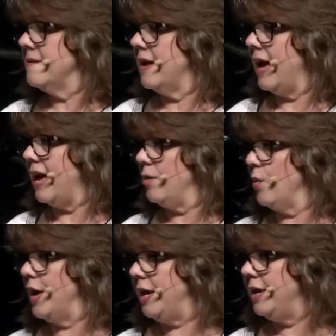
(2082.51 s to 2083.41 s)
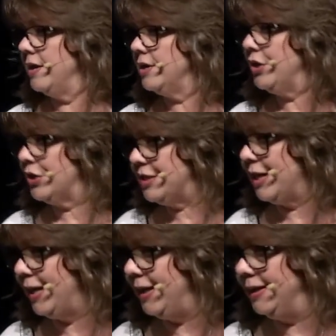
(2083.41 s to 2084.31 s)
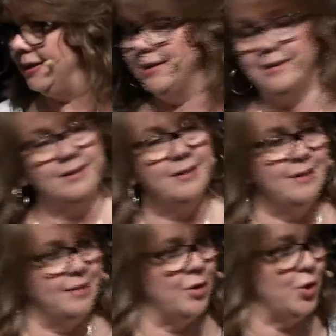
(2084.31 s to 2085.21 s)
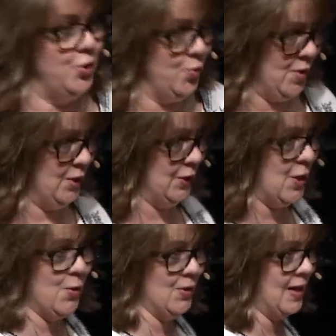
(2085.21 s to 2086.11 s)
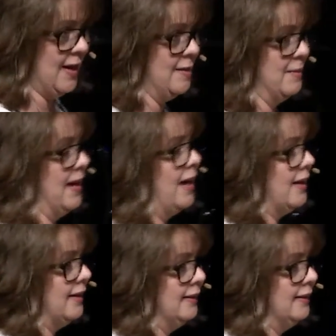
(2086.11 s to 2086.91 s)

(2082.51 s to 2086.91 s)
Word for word: And when you're done, you will know that I am God